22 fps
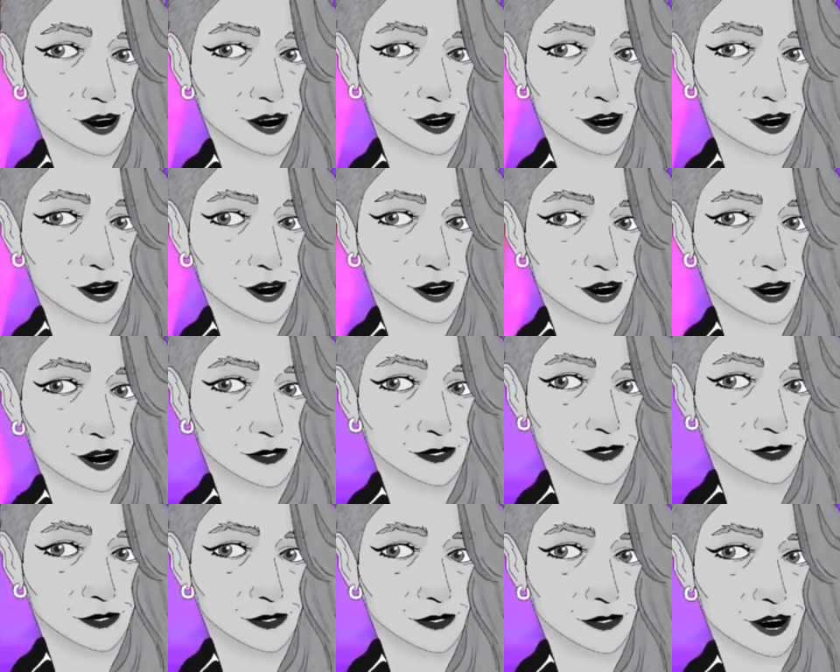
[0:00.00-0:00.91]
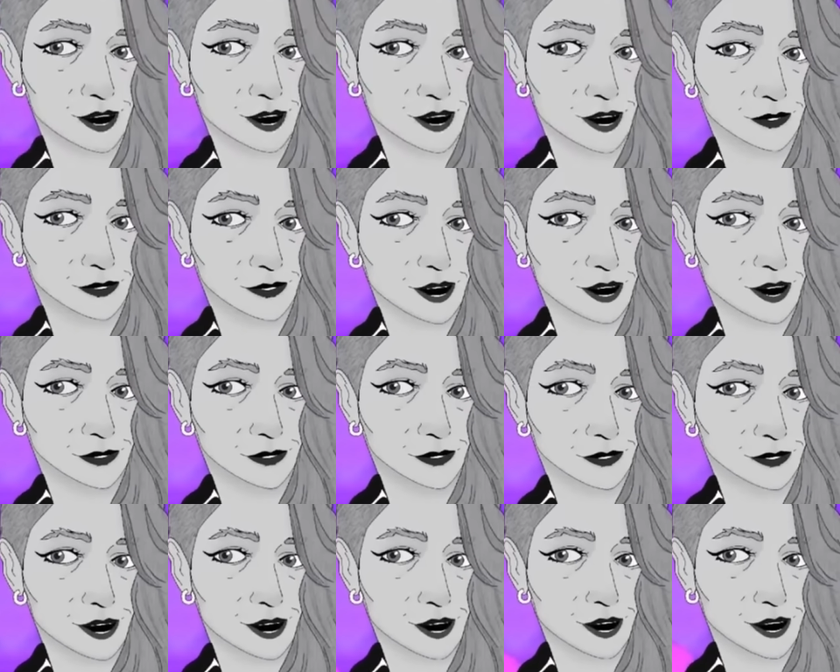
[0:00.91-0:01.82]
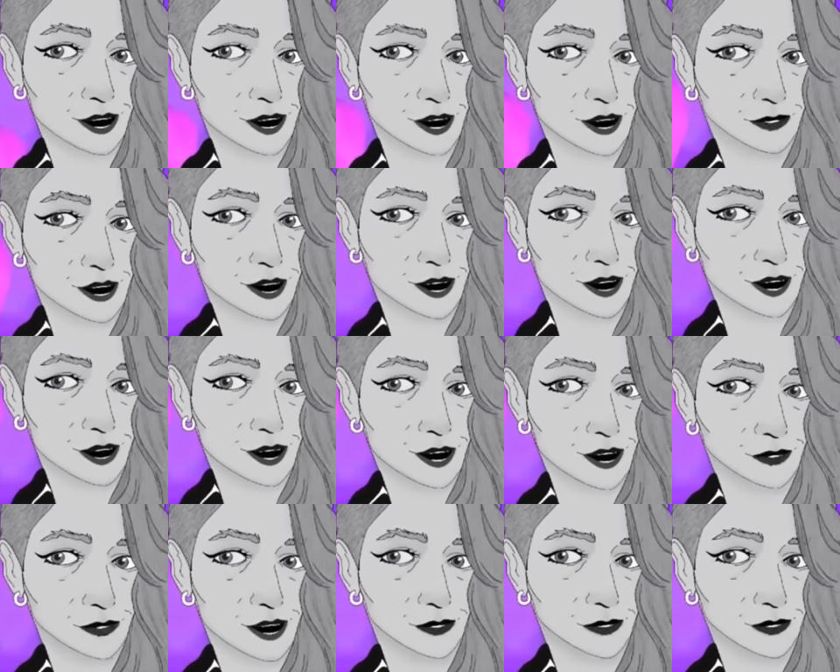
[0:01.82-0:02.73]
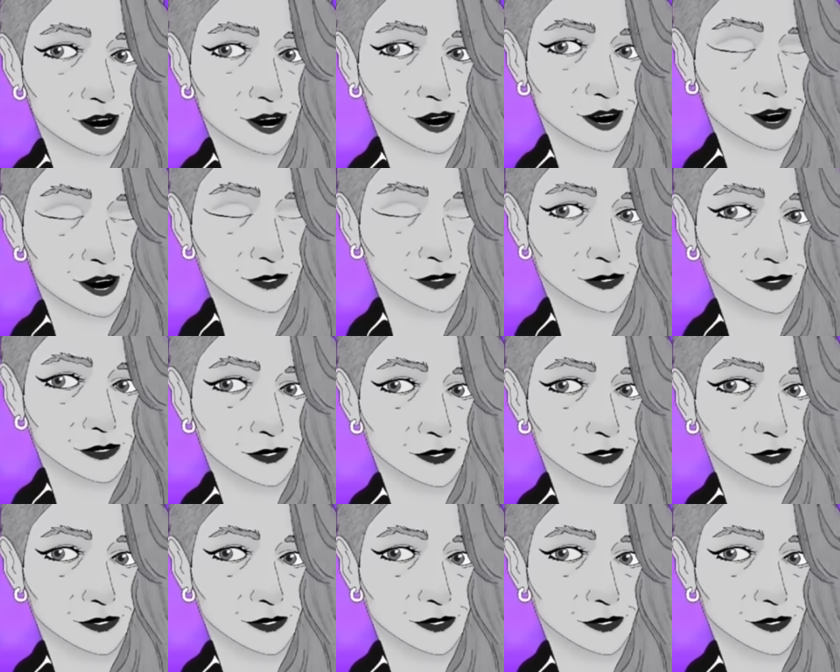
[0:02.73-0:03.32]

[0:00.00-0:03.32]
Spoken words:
but it is just so incredibly excellent,